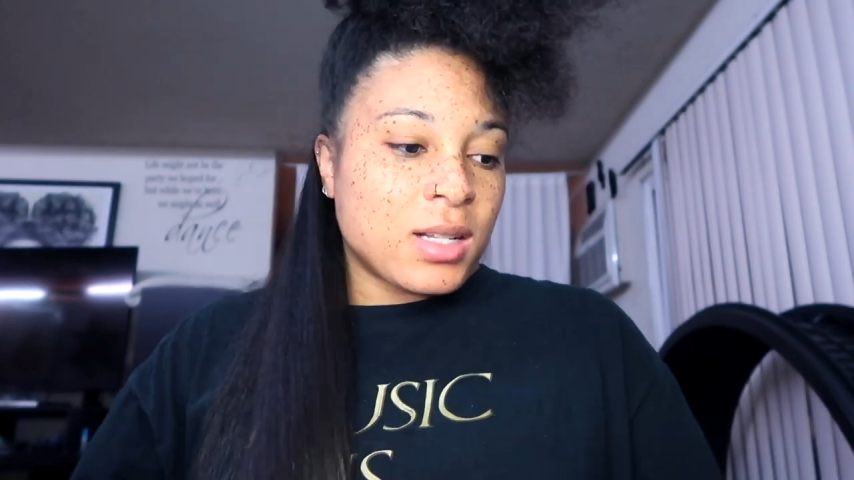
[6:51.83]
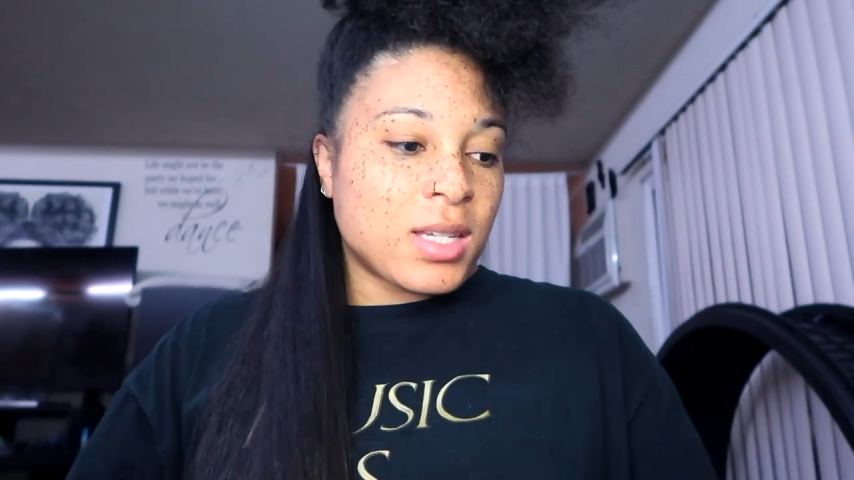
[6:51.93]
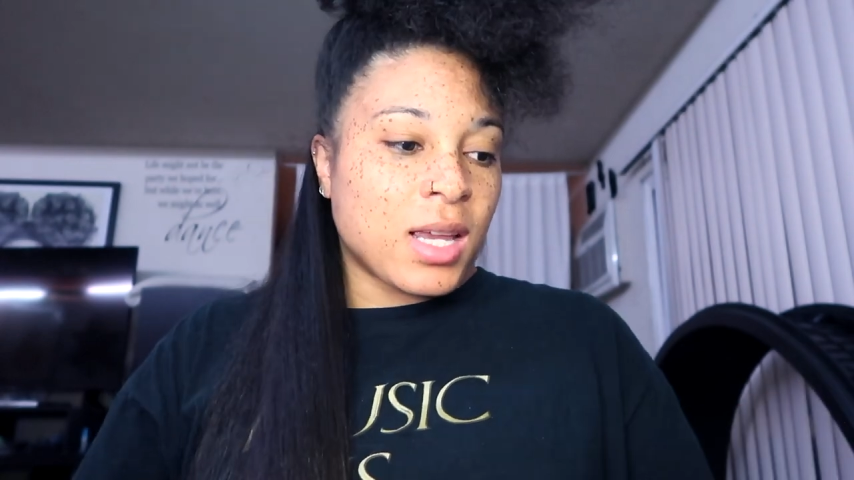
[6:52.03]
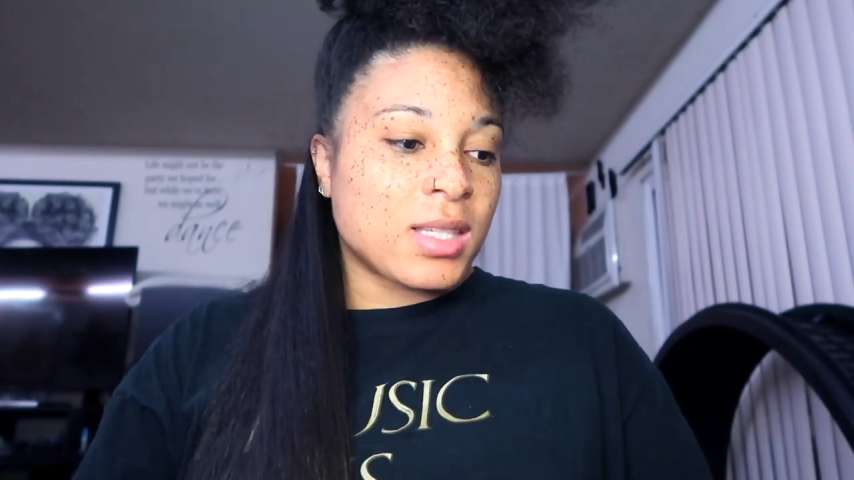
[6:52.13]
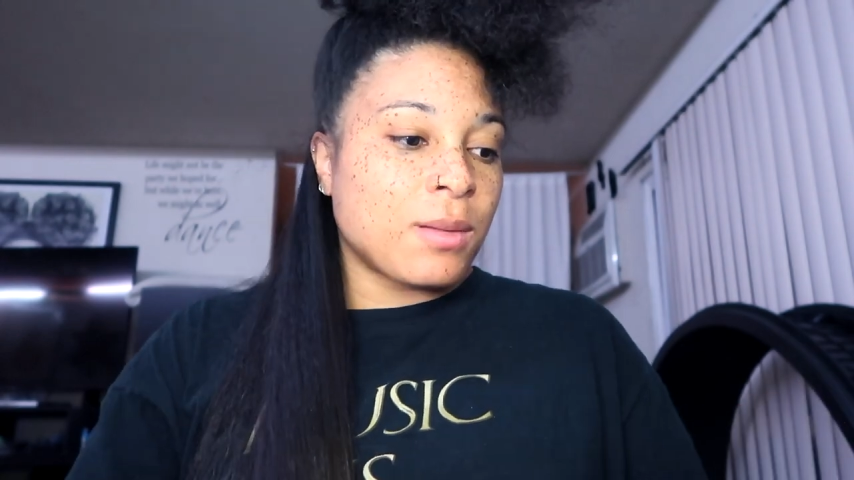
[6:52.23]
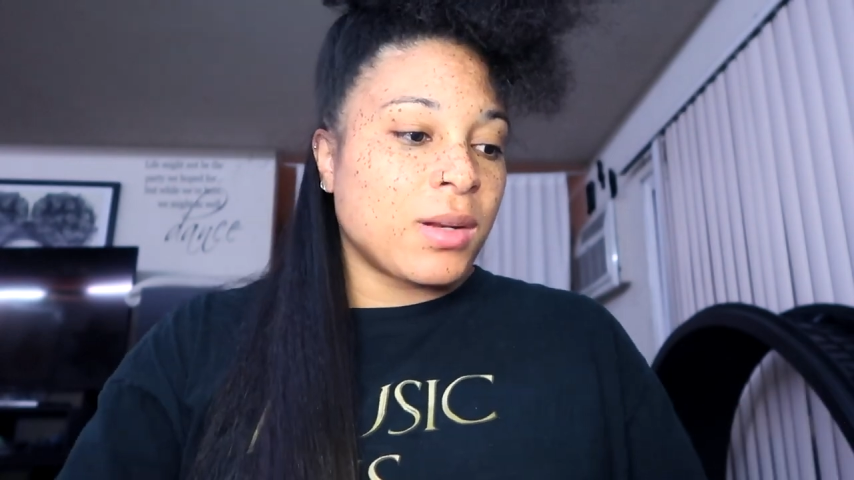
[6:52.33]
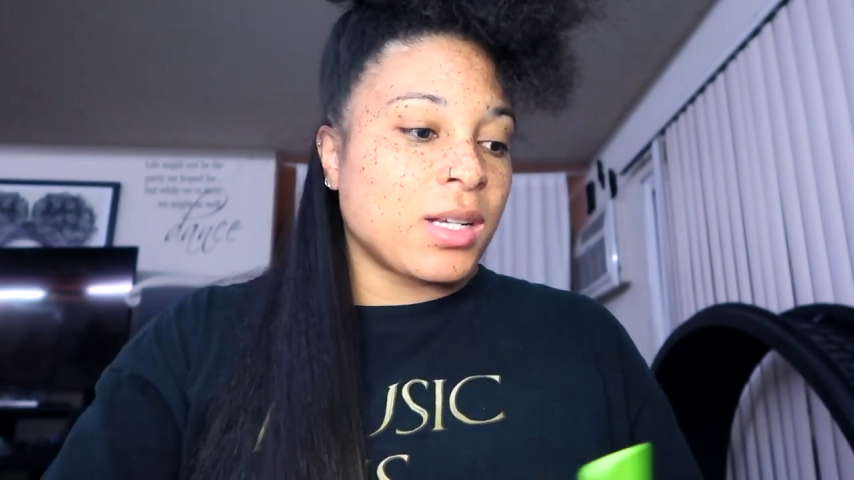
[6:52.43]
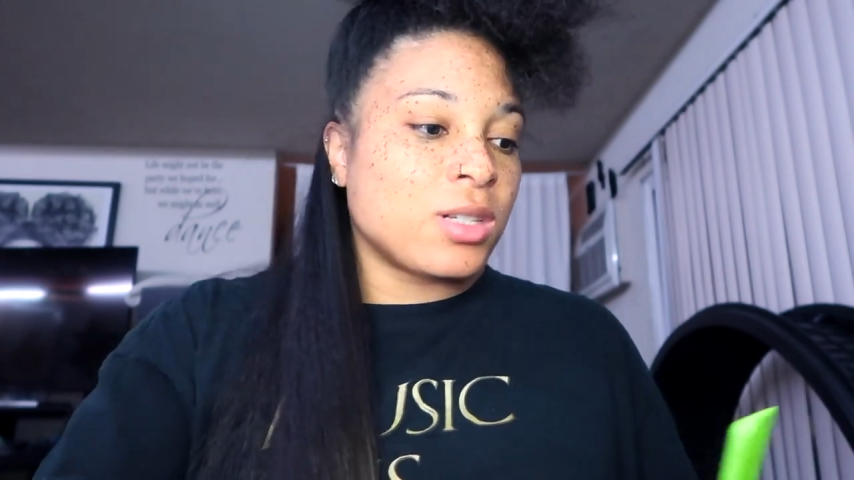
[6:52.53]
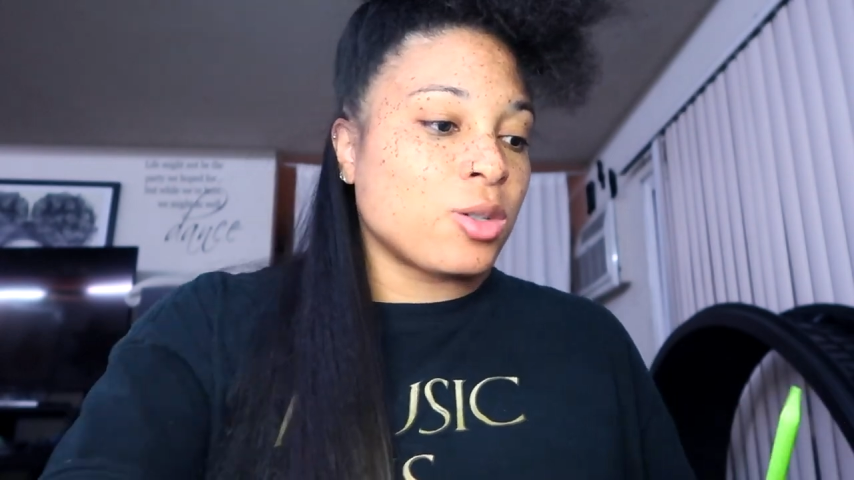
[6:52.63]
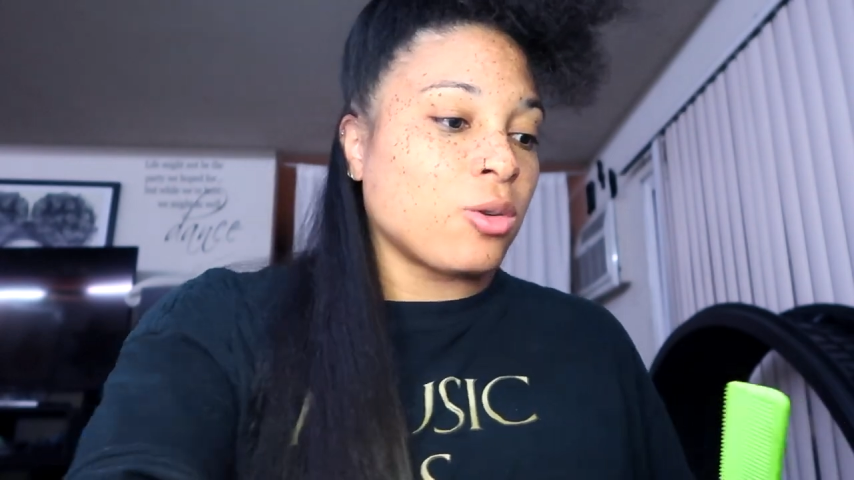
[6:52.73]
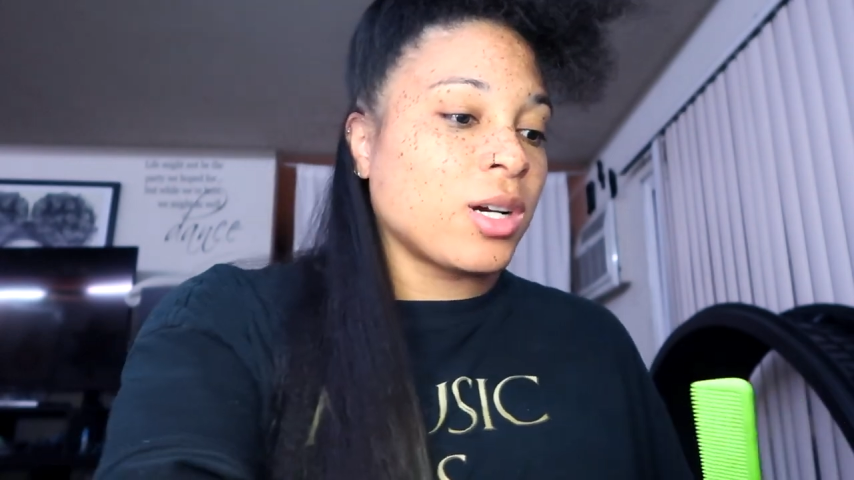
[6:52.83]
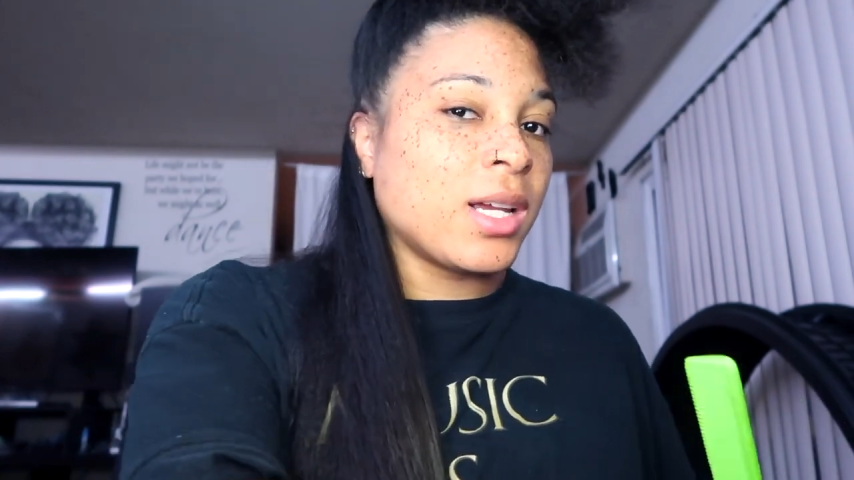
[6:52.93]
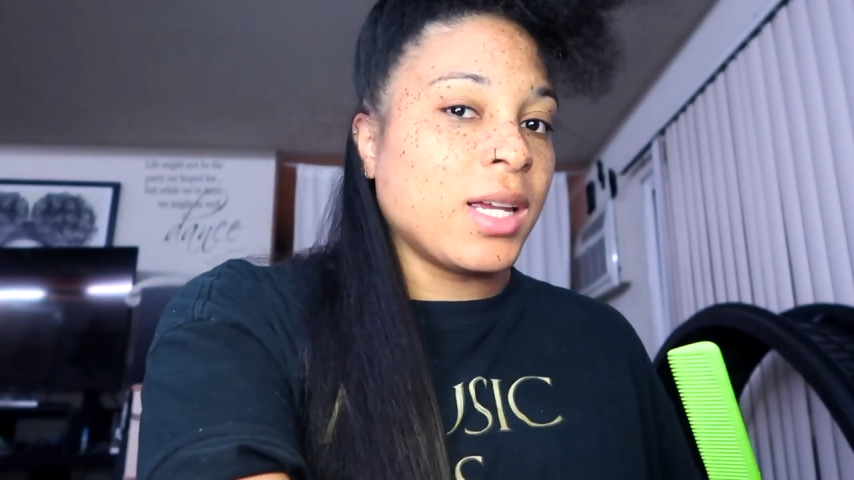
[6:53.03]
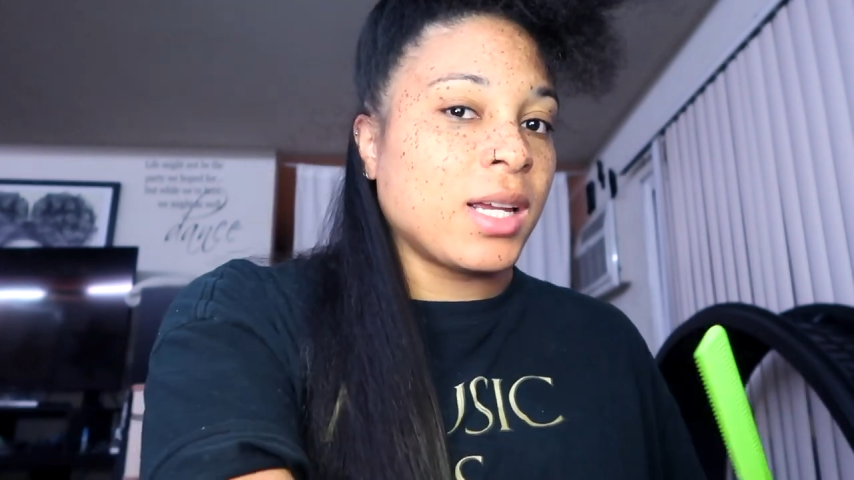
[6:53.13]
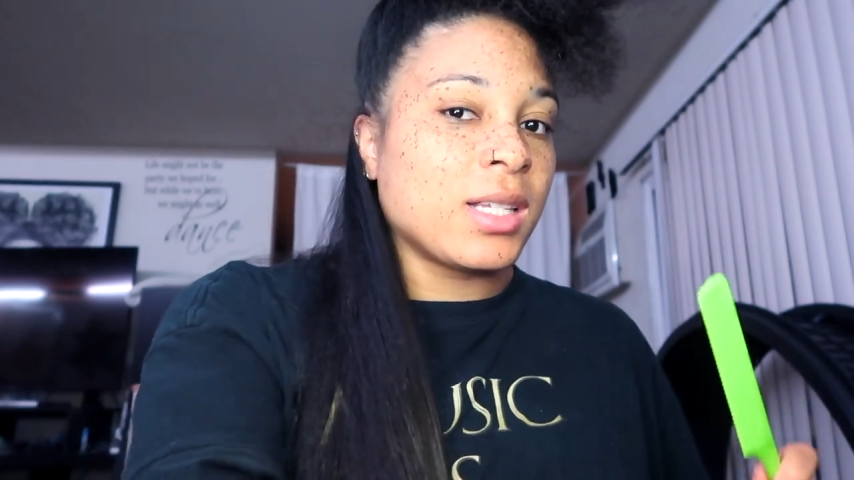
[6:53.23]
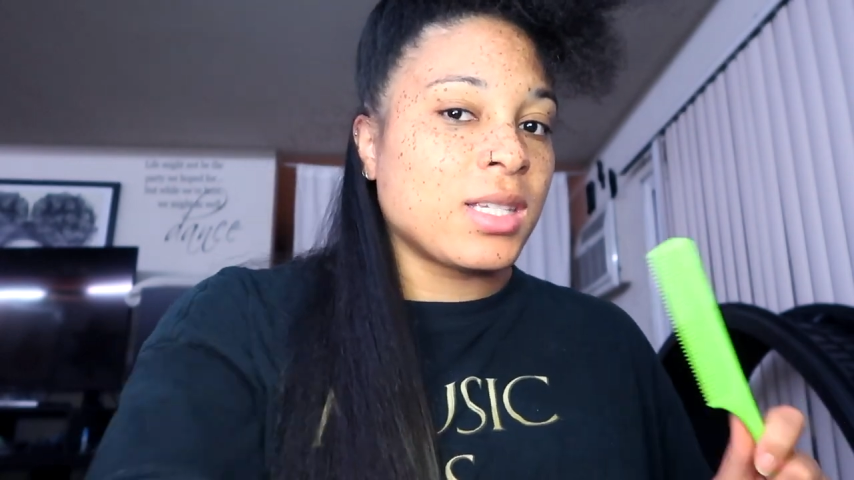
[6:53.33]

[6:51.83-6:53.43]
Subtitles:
Take somebody's story and